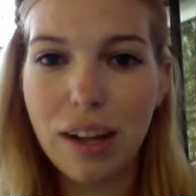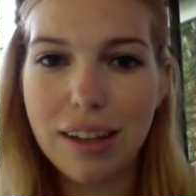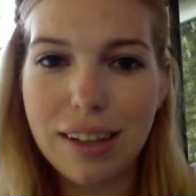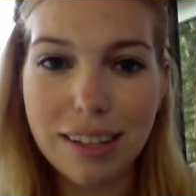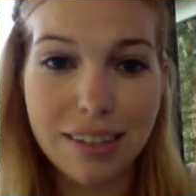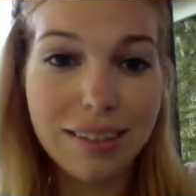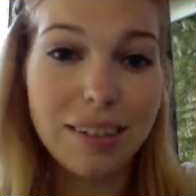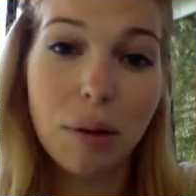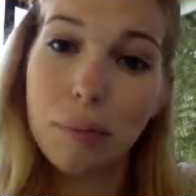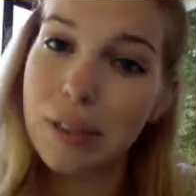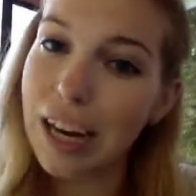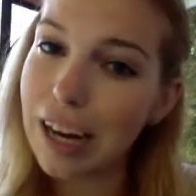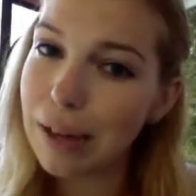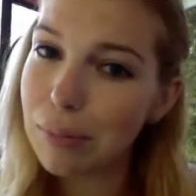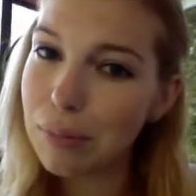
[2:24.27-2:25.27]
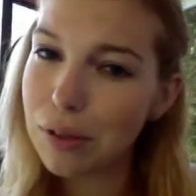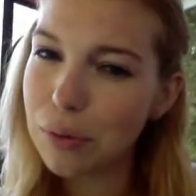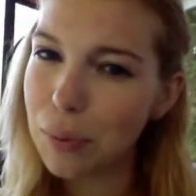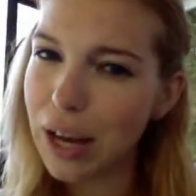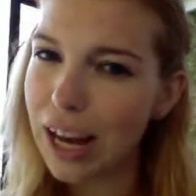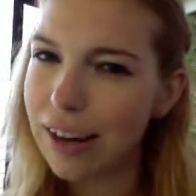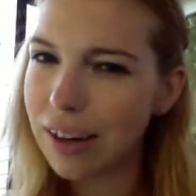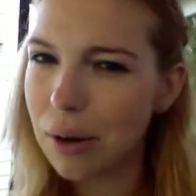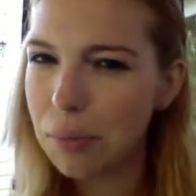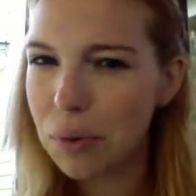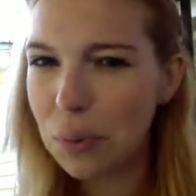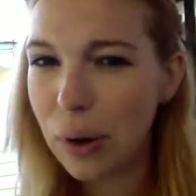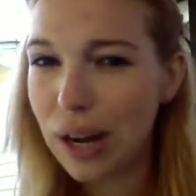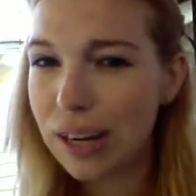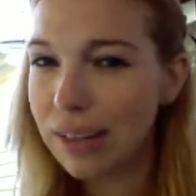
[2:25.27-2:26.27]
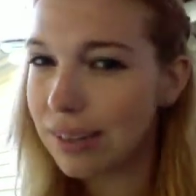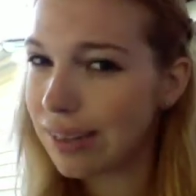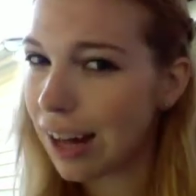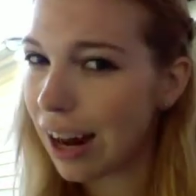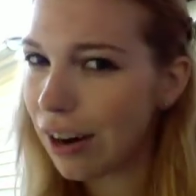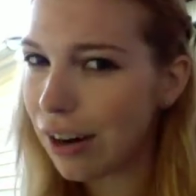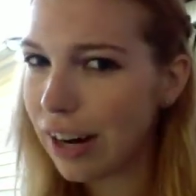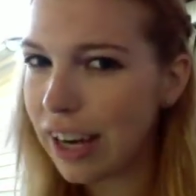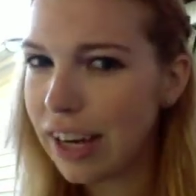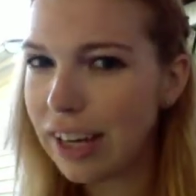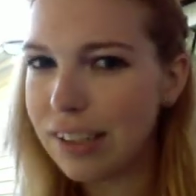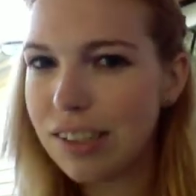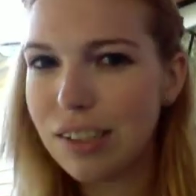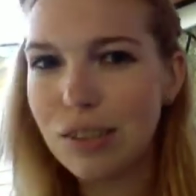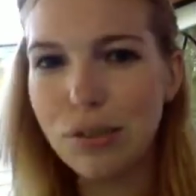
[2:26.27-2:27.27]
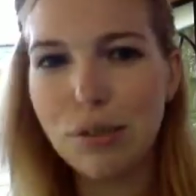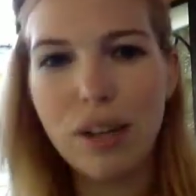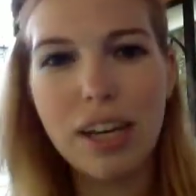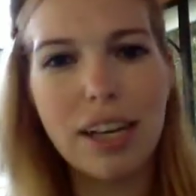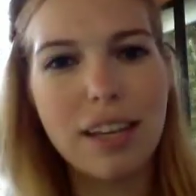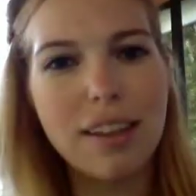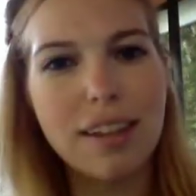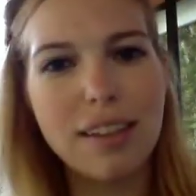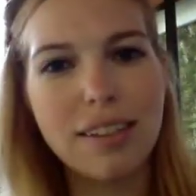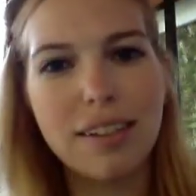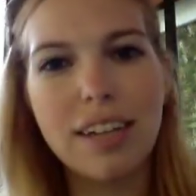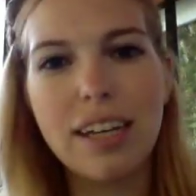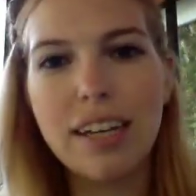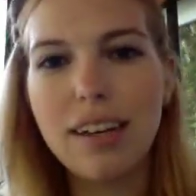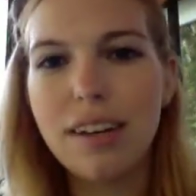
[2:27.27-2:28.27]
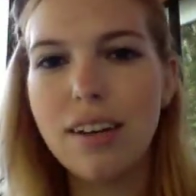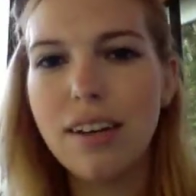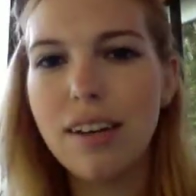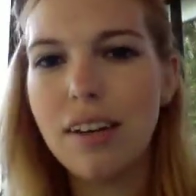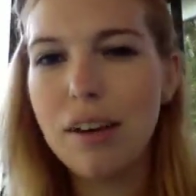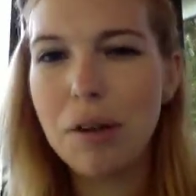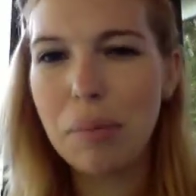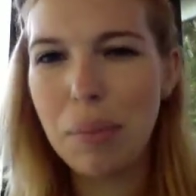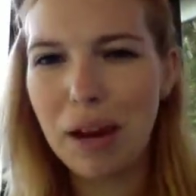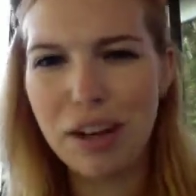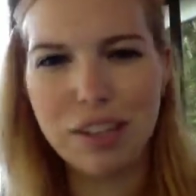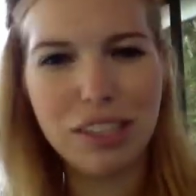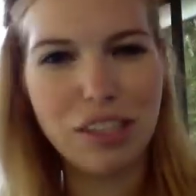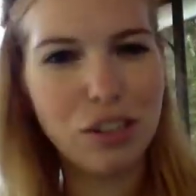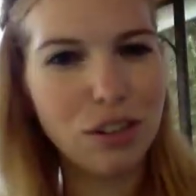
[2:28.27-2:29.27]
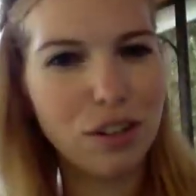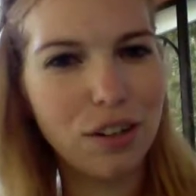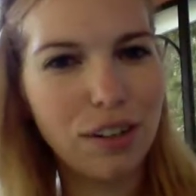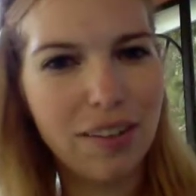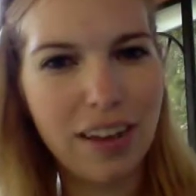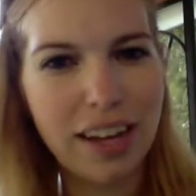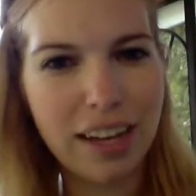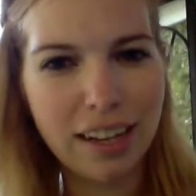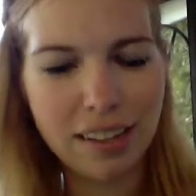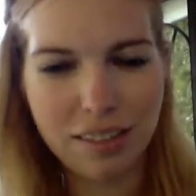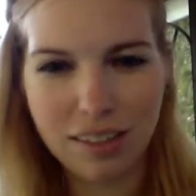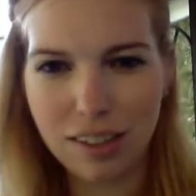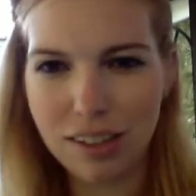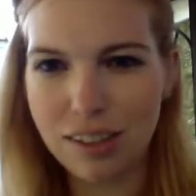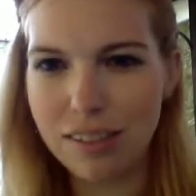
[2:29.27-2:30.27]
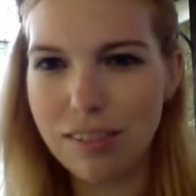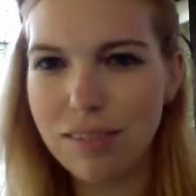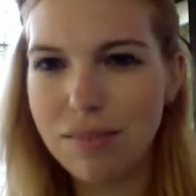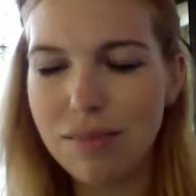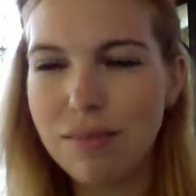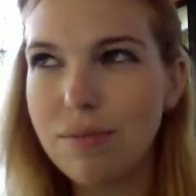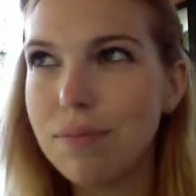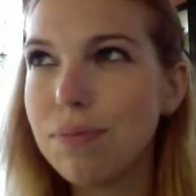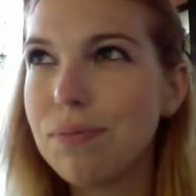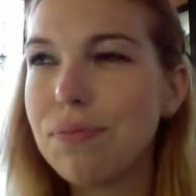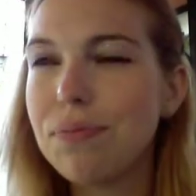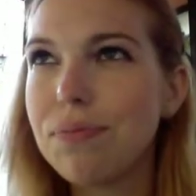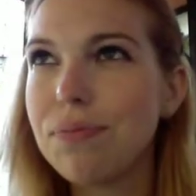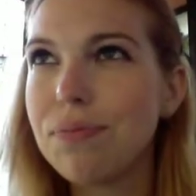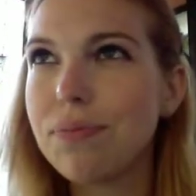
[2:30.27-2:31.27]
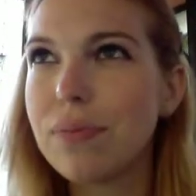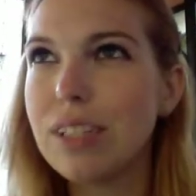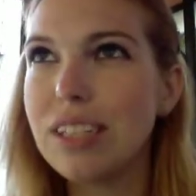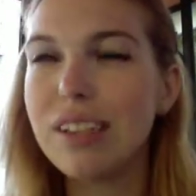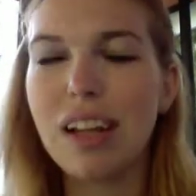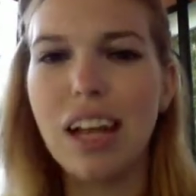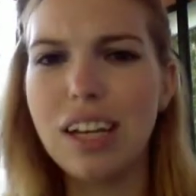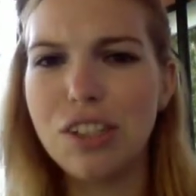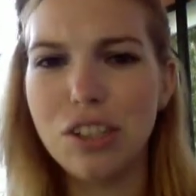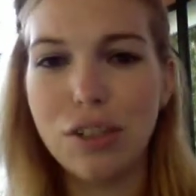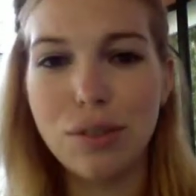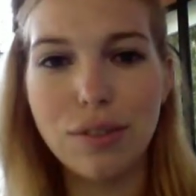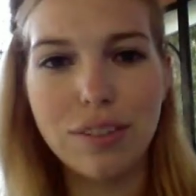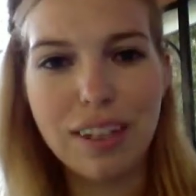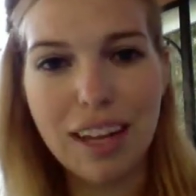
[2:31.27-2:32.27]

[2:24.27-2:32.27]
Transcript: And then sometimes we had to come to work on a Saturday to do like things like parent-teacher things and these slideshows.